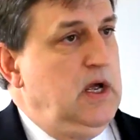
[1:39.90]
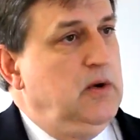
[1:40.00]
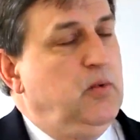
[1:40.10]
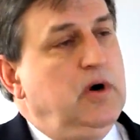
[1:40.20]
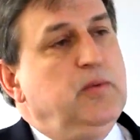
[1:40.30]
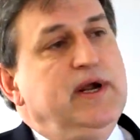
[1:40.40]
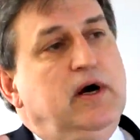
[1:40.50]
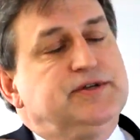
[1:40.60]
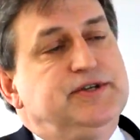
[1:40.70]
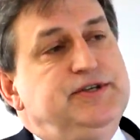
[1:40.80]
What we
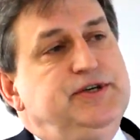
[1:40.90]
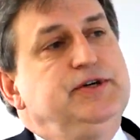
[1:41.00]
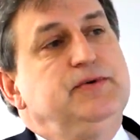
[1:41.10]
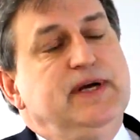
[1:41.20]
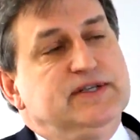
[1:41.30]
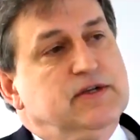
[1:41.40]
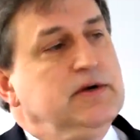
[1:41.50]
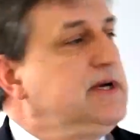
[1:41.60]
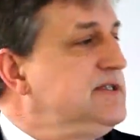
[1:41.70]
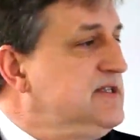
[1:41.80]
ought to do is
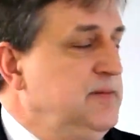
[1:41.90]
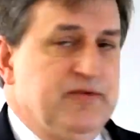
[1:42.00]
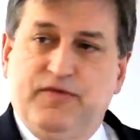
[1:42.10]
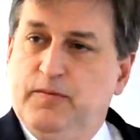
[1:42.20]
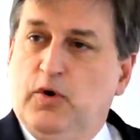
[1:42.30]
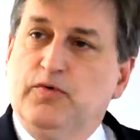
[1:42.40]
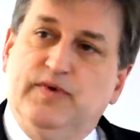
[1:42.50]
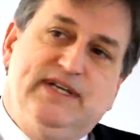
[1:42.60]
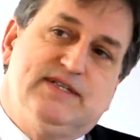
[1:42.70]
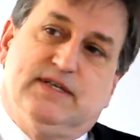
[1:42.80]
look at some of the more
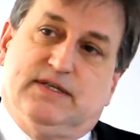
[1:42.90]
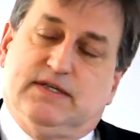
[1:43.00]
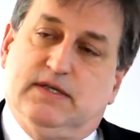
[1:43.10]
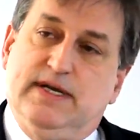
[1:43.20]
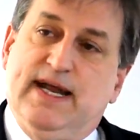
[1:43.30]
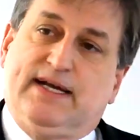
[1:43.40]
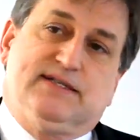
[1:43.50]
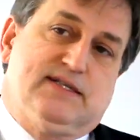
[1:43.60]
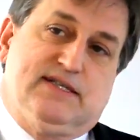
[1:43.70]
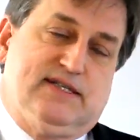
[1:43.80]
recent
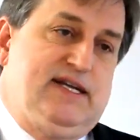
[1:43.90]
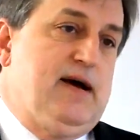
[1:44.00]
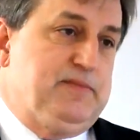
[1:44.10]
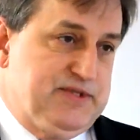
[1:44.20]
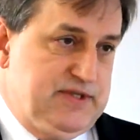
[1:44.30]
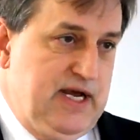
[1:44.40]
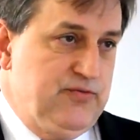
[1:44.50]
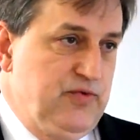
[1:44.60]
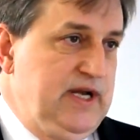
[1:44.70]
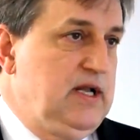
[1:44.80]
next steps
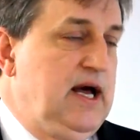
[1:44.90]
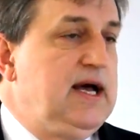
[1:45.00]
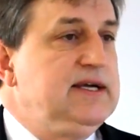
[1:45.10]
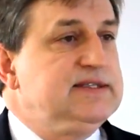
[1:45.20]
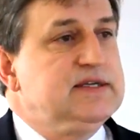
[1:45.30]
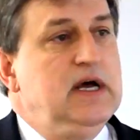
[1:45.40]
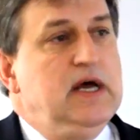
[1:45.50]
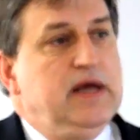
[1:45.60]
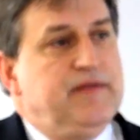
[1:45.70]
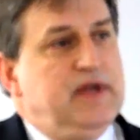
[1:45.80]
and realize
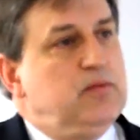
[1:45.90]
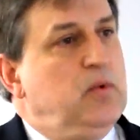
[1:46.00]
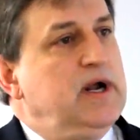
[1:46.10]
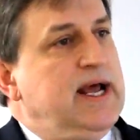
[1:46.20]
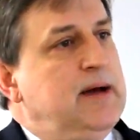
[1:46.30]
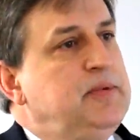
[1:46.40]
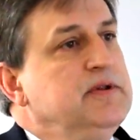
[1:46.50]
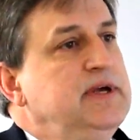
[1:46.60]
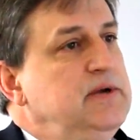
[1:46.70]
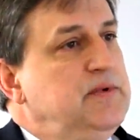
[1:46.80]
that what Apple
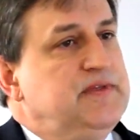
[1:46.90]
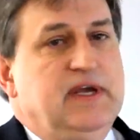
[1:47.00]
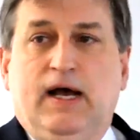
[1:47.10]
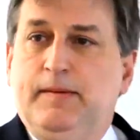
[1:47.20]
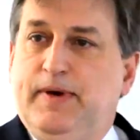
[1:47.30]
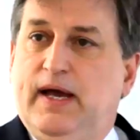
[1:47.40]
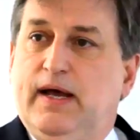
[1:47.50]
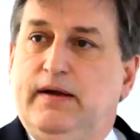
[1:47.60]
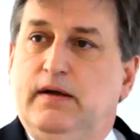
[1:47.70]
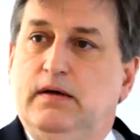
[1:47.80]
did with the
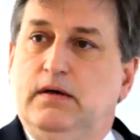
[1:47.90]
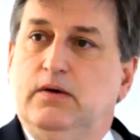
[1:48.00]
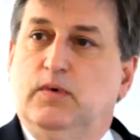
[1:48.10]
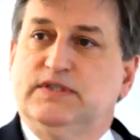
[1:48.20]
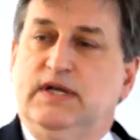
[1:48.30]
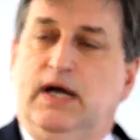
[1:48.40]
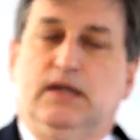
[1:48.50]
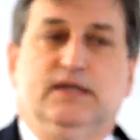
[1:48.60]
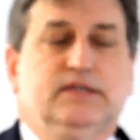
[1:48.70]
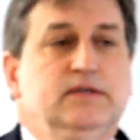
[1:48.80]
iPad was not
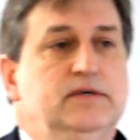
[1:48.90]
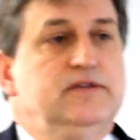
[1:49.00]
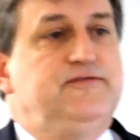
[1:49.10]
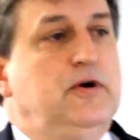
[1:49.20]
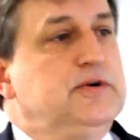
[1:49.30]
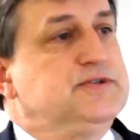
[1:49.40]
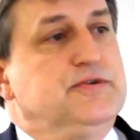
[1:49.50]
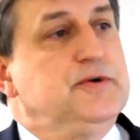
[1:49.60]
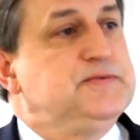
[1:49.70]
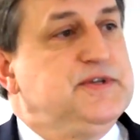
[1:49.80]
listen to the focus
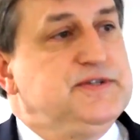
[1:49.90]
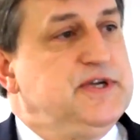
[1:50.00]
groups that